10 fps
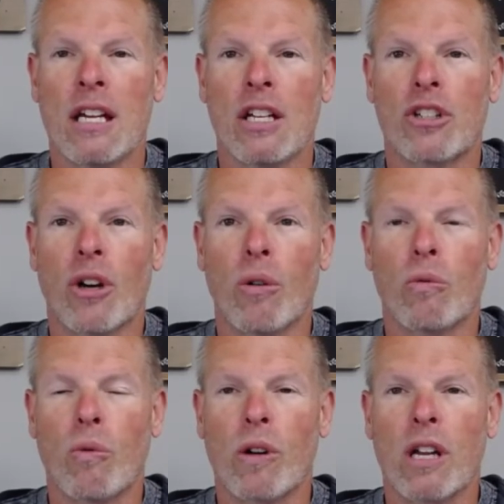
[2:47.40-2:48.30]

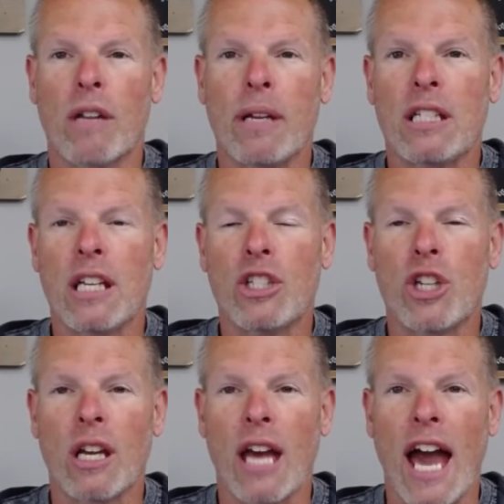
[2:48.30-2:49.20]
So we're going to be
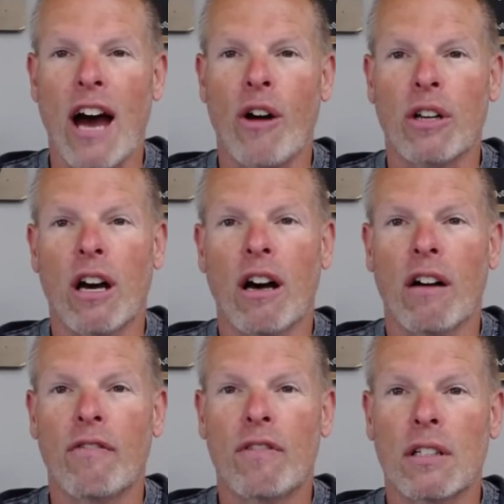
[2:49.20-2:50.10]
teaching out
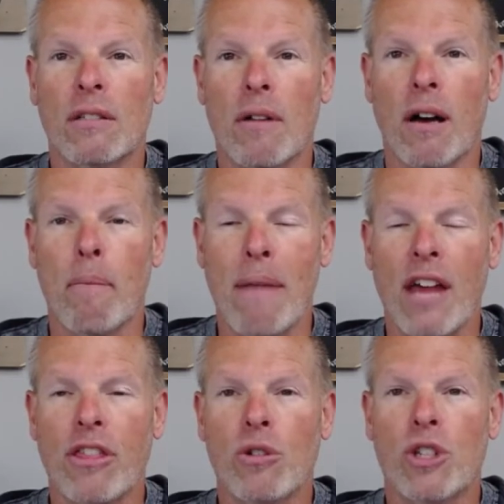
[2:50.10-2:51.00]
of
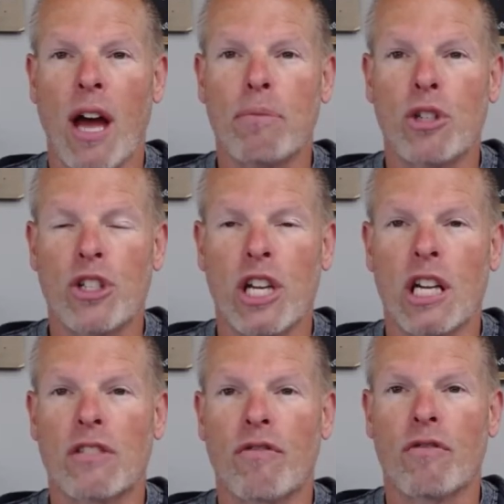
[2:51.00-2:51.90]
Matthew chapter
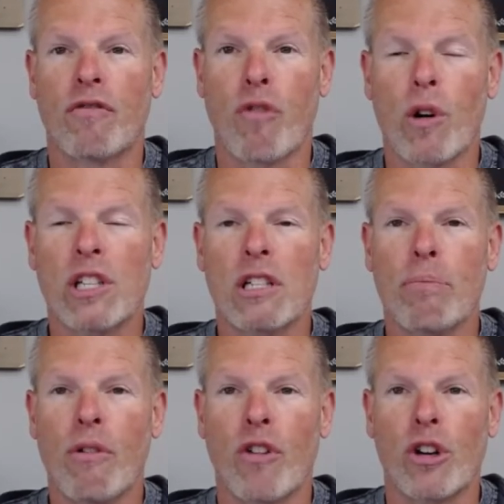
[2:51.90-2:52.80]
6, 4
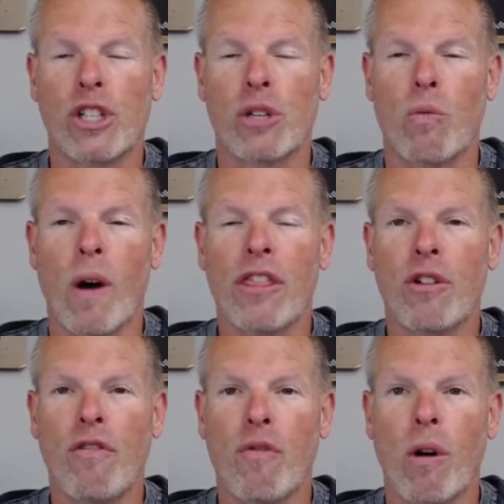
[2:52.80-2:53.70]
simple verses, 1
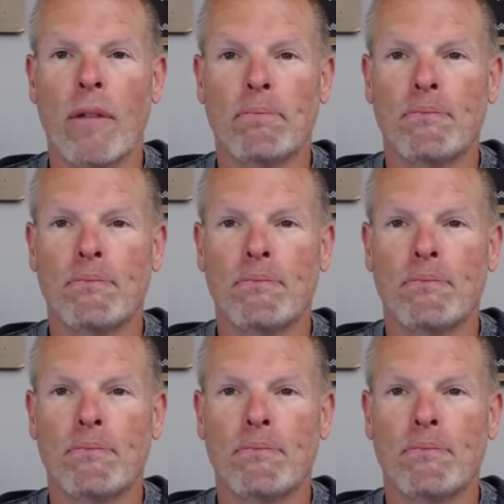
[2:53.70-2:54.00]
through 4.